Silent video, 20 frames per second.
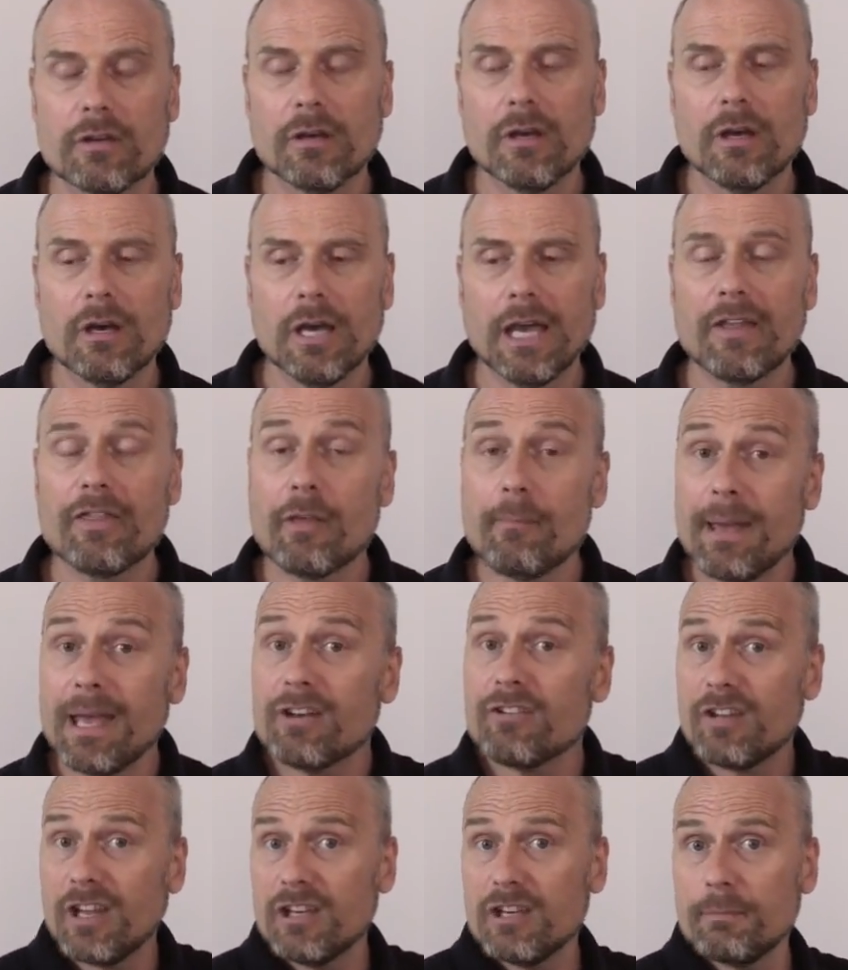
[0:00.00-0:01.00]
And the
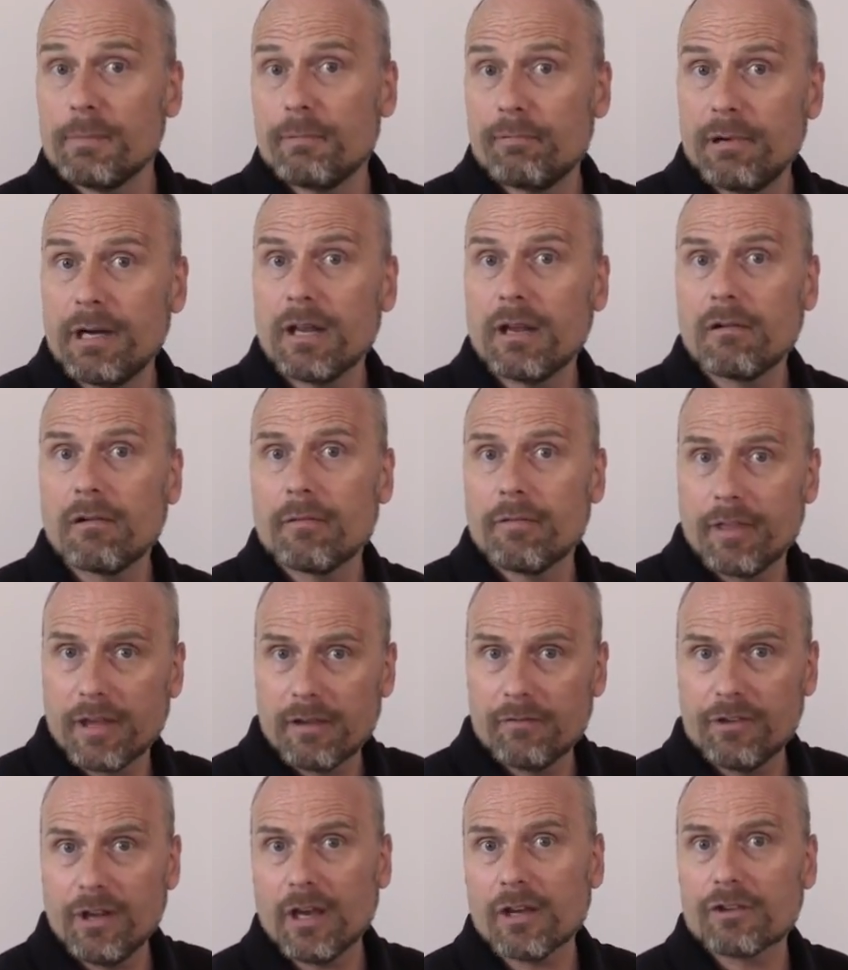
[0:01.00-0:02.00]
men tend to be prettier. Think
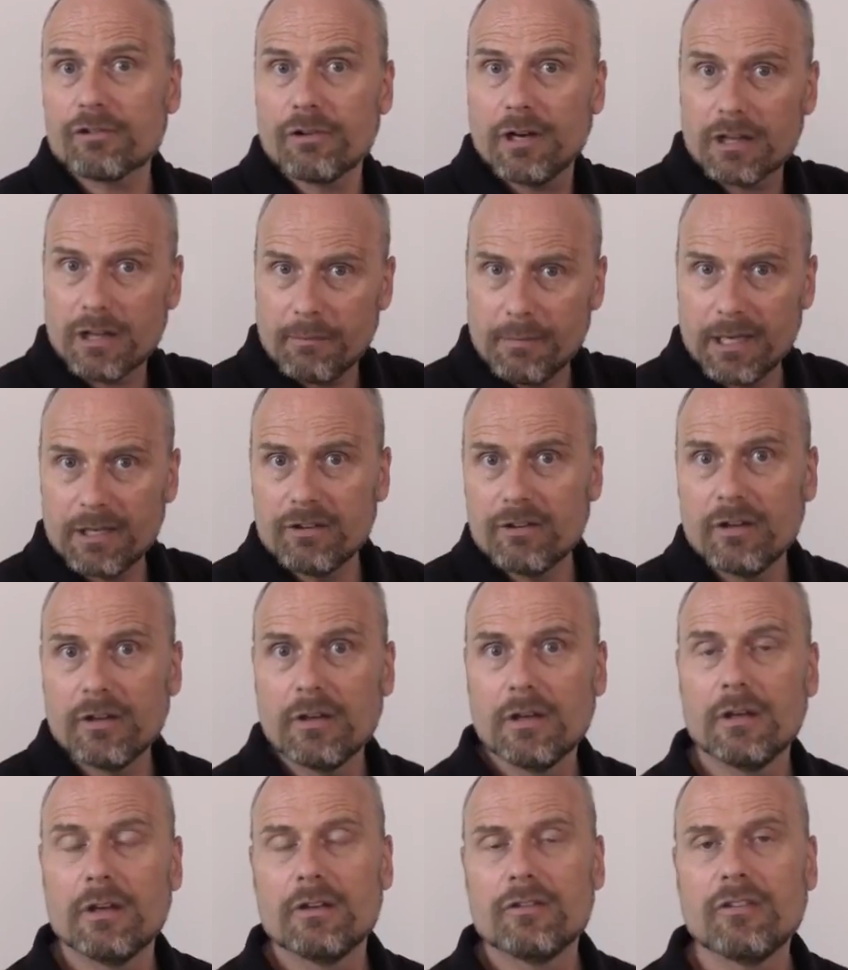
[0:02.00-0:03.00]
of ducks, right? The men
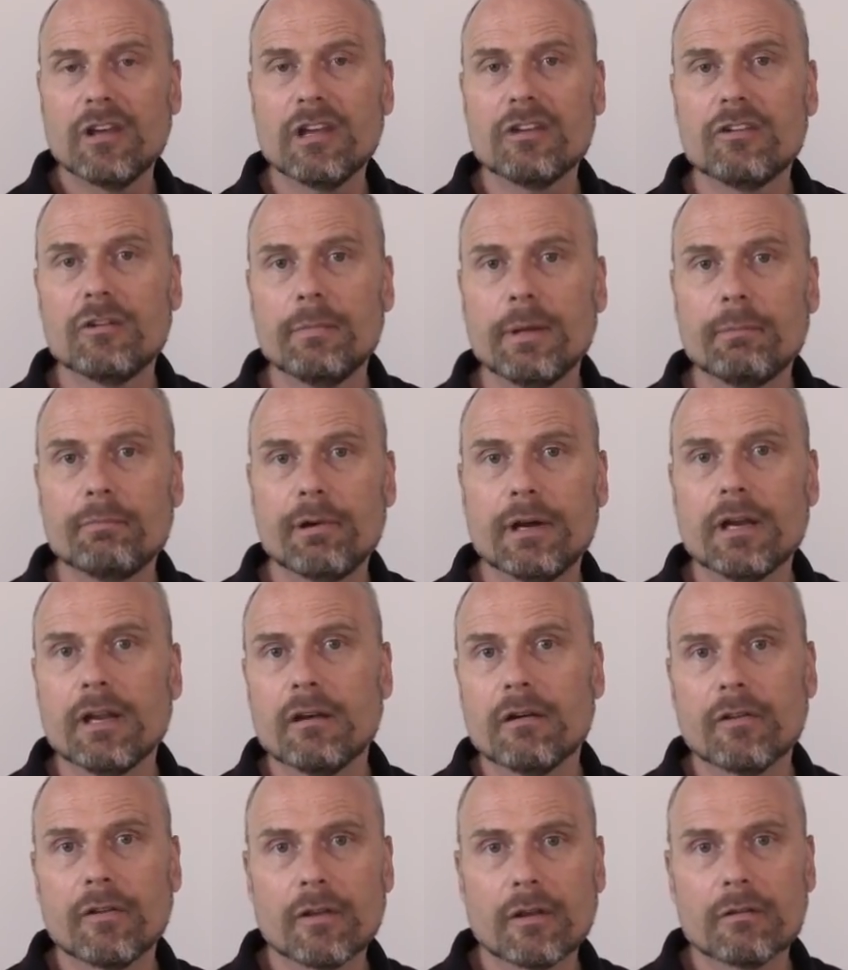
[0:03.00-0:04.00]
tend to be
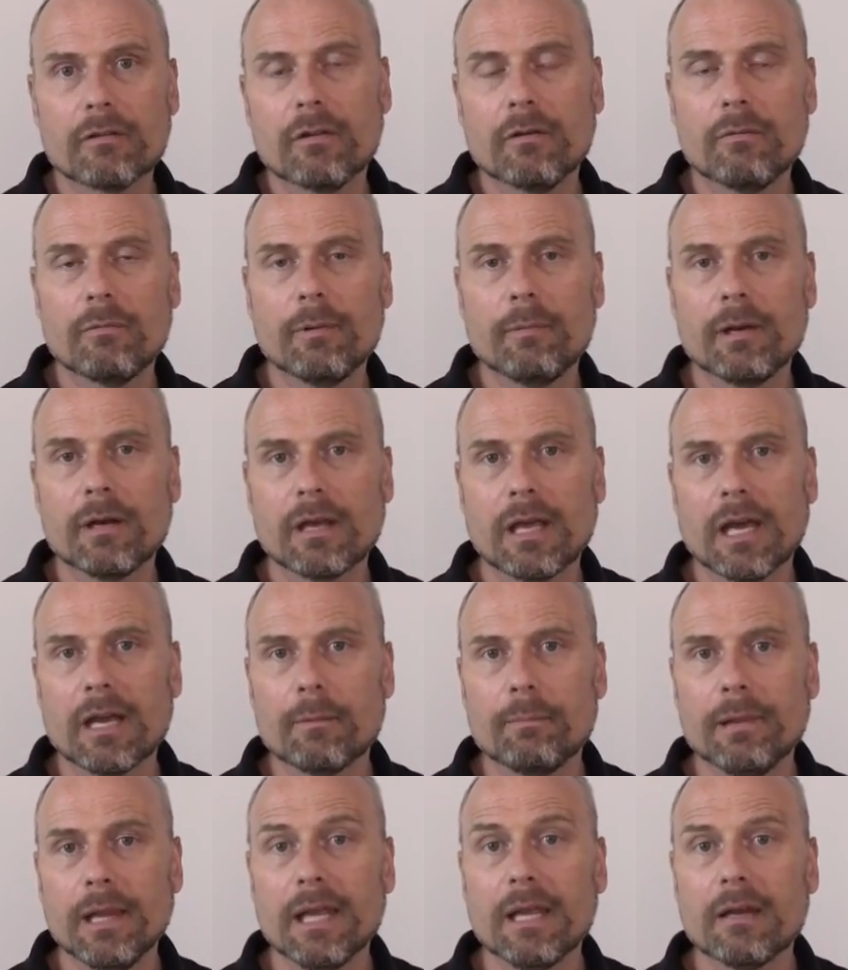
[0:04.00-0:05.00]
prettier and the women are kind
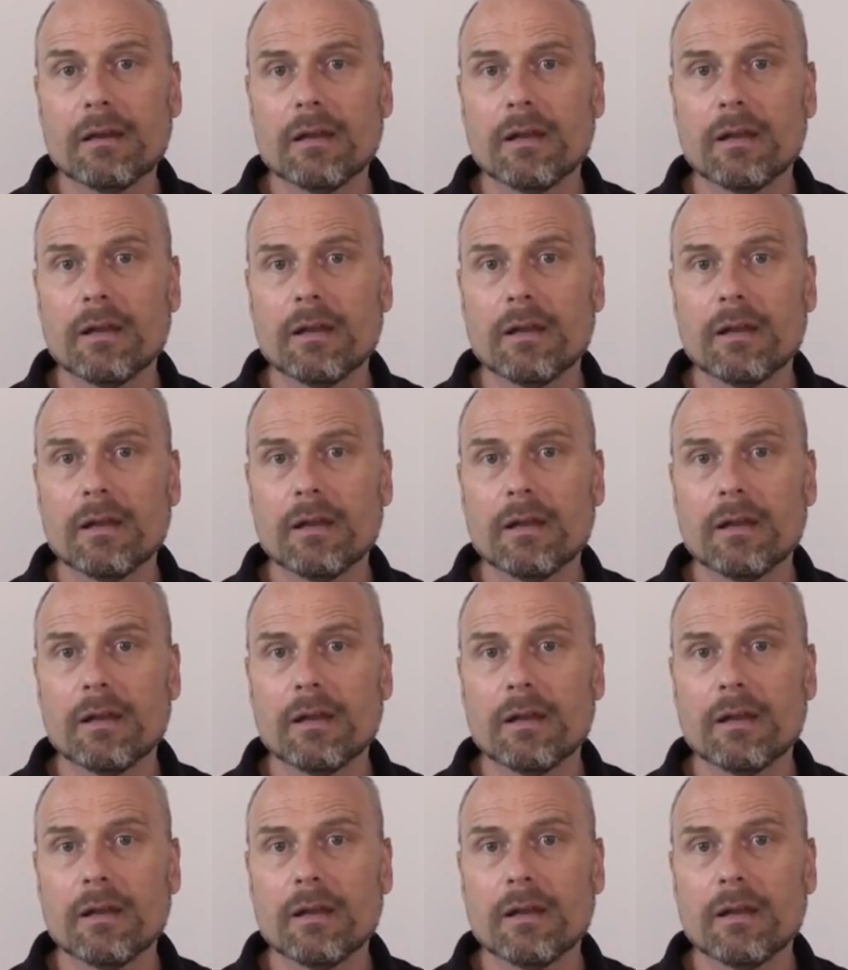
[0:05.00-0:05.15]
of plain.